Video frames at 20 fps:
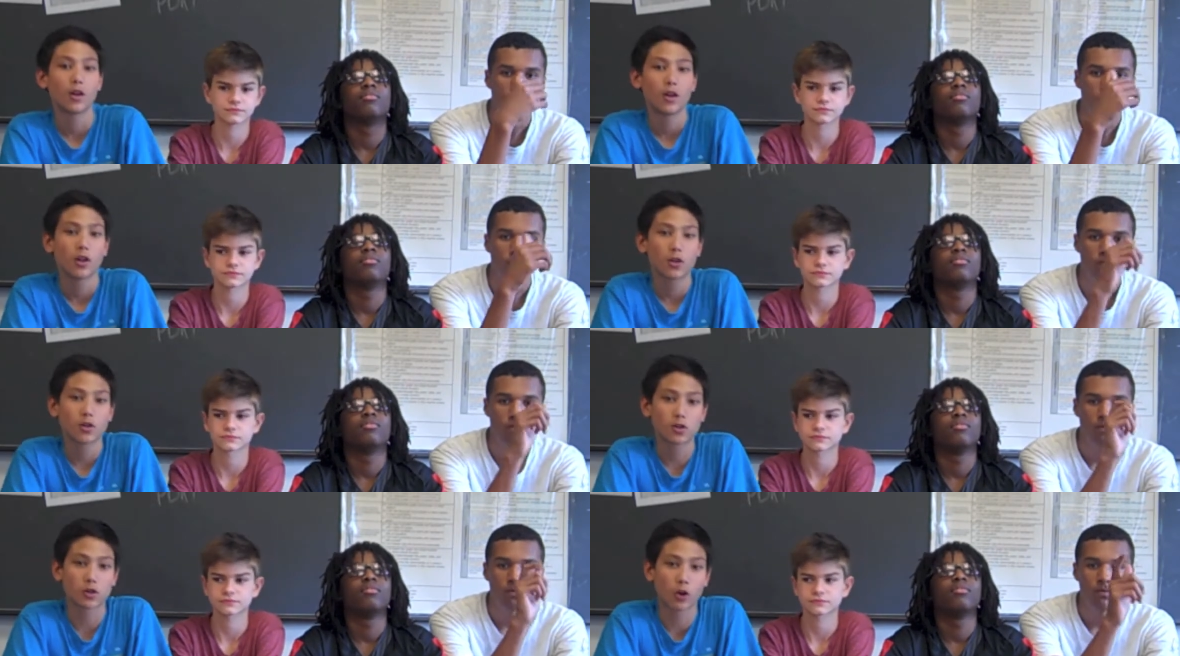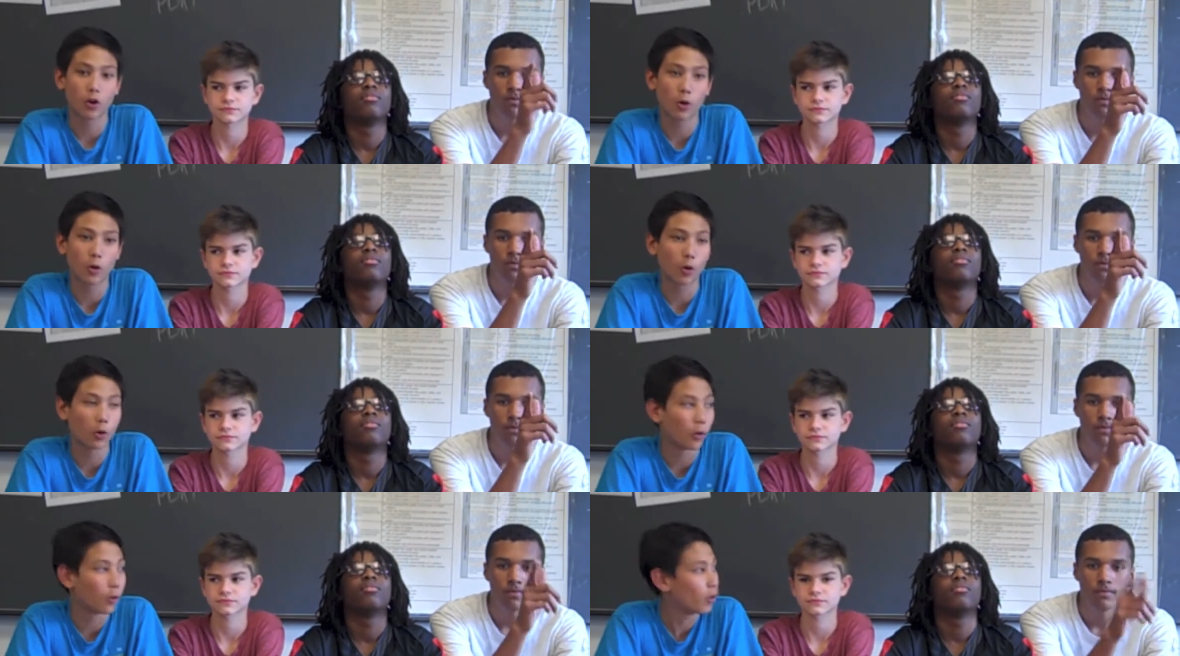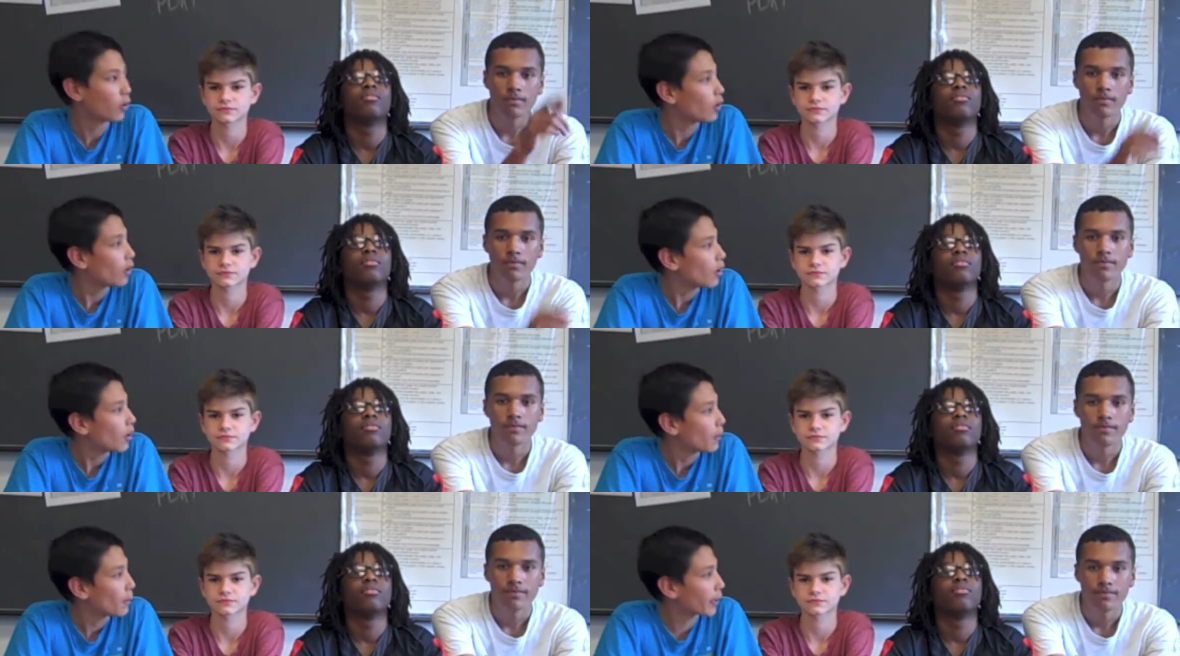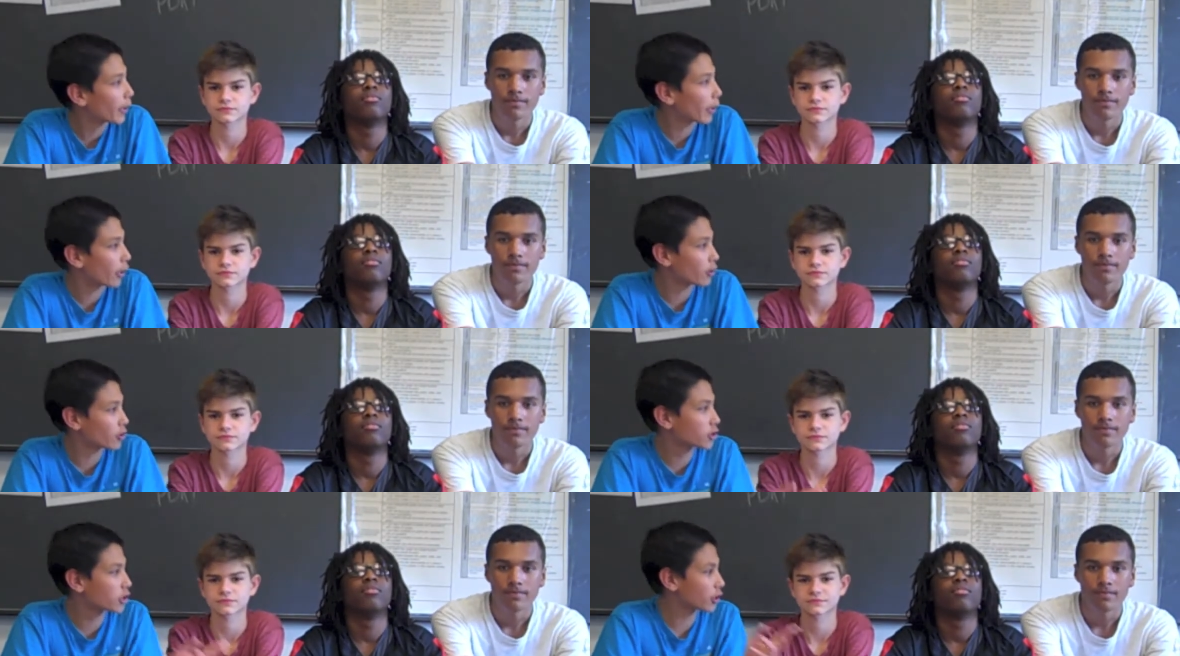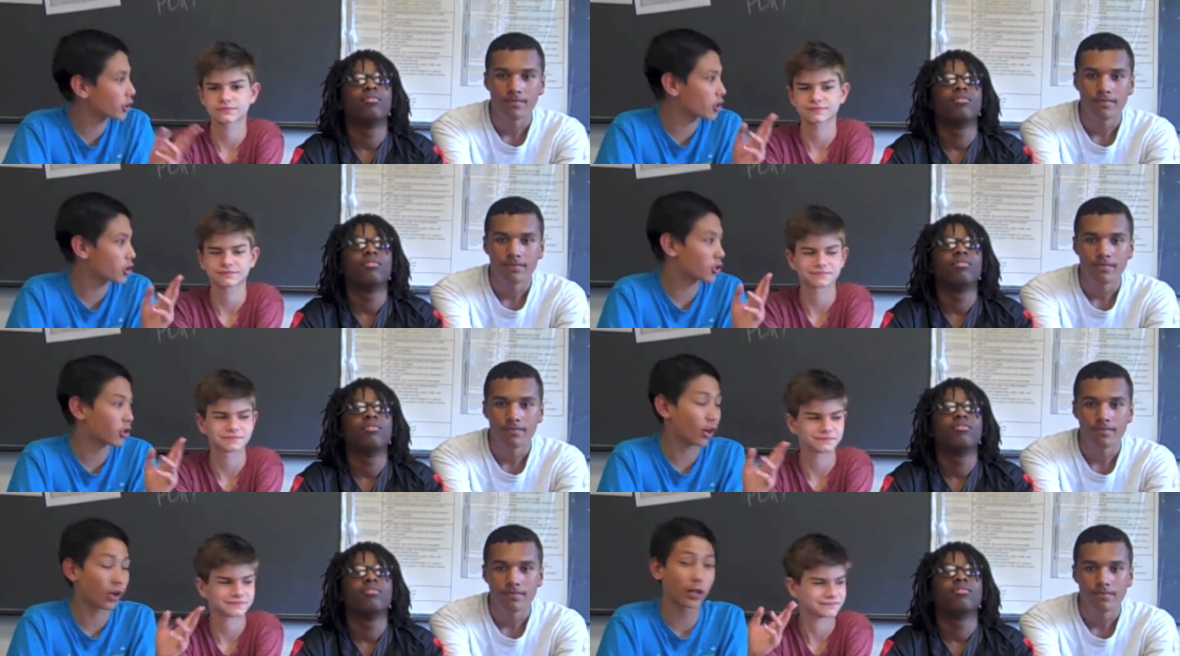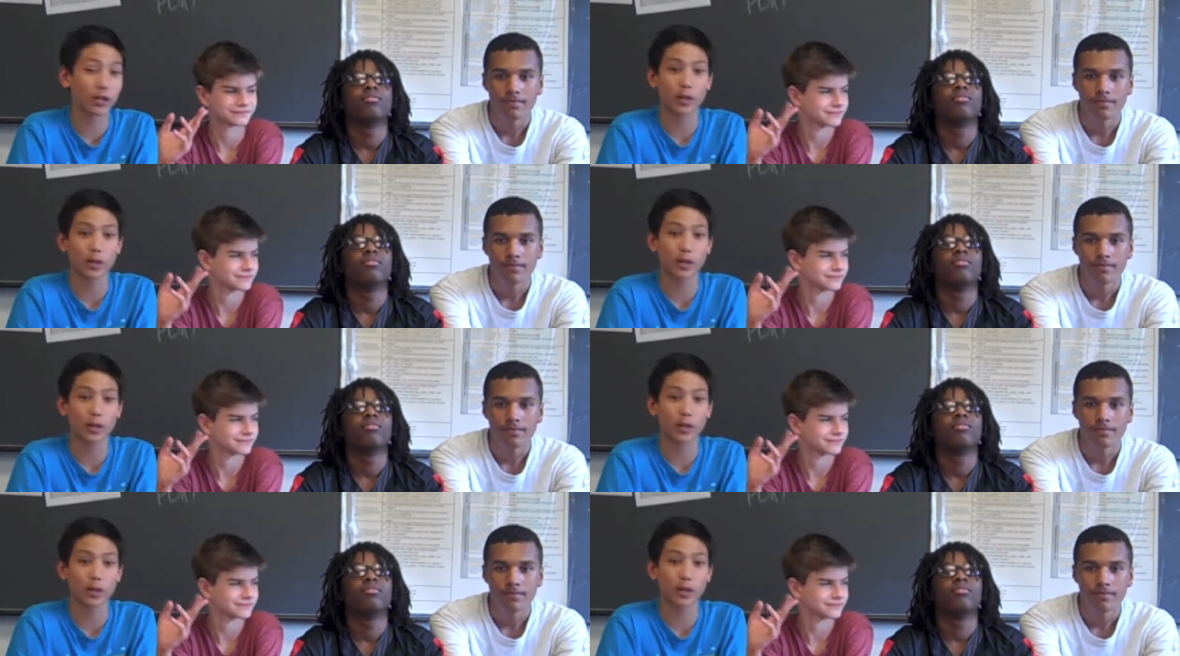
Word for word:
Speaker 1: So is going to start,